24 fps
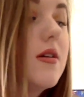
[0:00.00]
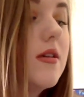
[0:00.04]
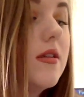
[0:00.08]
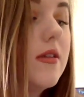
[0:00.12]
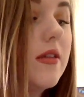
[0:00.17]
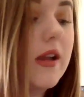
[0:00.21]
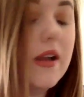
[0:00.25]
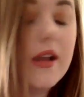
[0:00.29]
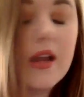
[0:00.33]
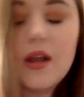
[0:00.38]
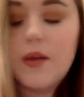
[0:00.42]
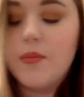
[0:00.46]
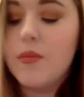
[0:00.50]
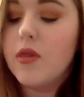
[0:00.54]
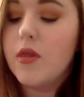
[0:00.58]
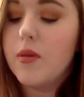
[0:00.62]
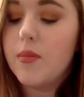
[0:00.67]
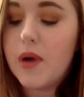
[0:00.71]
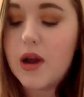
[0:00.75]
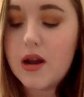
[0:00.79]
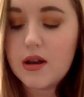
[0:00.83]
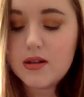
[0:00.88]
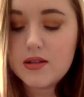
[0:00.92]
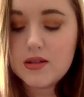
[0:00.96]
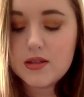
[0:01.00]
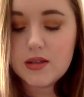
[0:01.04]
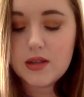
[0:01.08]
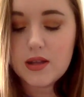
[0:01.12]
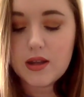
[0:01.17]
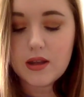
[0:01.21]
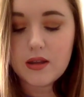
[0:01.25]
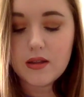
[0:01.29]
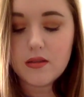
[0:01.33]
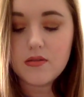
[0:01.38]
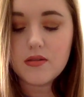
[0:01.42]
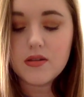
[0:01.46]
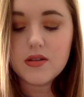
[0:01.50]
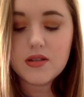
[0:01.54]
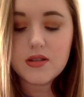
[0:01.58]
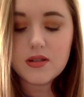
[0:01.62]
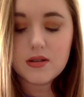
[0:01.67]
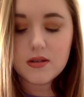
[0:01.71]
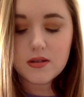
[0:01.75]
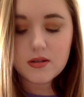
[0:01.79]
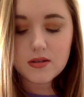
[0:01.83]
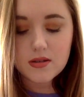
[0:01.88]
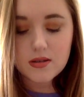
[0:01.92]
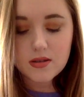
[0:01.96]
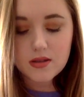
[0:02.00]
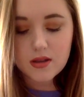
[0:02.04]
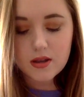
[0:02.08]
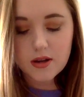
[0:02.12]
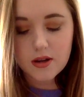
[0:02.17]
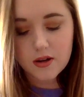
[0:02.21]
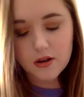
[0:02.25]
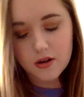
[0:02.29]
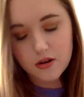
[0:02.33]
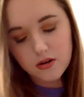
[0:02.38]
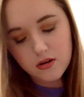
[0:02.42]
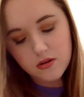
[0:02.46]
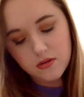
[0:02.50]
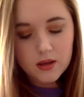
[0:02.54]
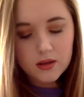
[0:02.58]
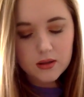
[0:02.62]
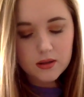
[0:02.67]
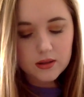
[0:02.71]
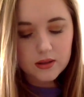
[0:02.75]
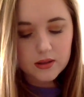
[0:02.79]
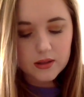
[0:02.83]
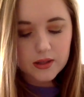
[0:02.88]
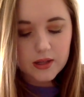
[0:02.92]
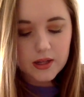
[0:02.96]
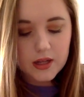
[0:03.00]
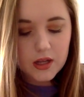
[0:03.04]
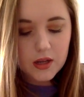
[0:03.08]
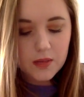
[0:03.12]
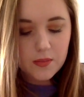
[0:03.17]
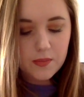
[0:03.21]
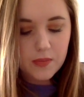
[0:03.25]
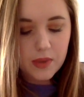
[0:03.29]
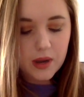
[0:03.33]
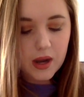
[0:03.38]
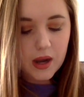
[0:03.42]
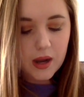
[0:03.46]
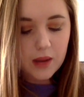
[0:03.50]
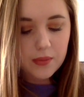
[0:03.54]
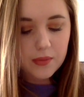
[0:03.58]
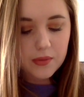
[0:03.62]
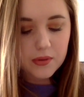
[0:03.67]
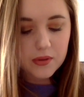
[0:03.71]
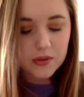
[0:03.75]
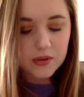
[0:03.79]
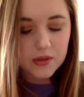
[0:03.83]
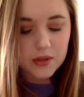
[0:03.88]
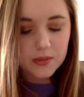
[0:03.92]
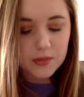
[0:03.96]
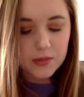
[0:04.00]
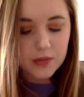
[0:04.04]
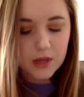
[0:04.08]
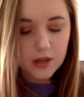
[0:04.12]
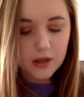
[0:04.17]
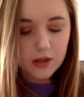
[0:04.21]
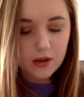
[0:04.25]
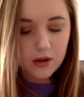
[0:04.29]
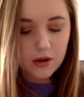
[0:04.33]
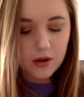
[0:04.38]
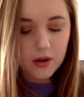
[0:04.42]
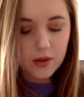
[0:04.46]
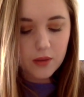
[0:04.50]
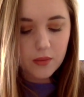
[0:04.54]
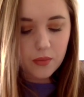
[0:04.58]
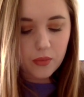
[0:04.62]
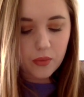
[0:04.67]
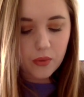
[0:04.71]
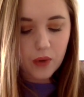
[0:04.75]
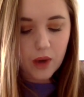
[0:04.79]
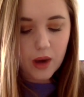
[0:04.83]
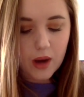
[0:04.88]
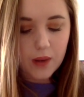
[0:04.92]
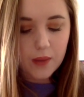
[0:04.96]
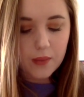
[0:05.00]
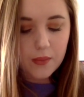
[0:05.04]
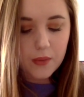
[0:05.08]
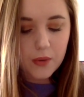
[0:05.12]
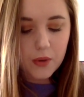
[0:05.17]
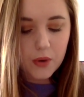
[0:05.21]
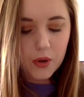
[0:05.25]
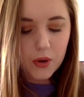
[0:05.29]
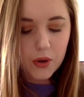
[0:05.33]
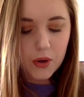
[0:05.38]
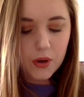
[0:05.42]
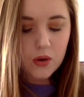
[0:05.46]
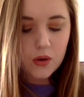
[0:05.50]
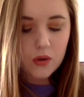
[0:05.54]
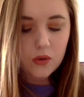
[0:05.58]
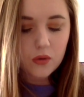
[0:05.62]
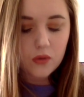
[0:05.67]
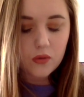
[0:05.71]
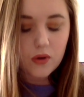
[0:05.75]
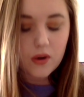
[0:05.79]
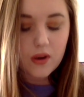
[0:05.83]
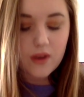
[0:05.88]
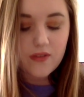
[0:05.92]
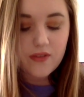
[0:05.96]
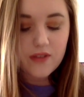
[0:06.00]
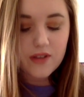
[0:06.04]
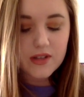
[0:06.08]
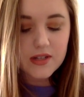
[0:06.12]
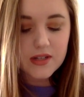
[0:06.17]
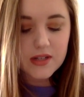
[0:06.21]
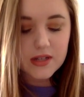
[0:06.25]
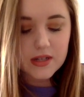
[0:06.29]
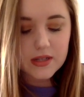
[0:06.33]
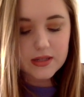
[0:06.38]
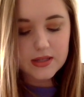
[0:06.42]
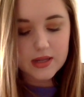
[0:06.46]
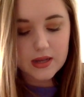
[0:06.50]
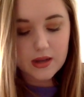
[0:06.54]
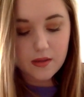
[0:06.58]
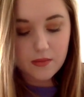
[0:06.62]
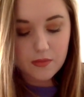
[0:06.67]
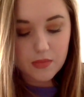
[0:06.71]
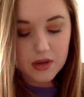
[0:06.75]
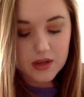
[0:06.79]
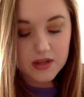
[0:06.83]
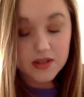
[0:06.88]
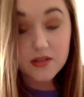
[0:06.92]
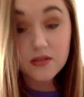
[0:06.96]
that came in the box, and this is their Clinique Pop Lip Color and Primer, Rough, Intense, and Base.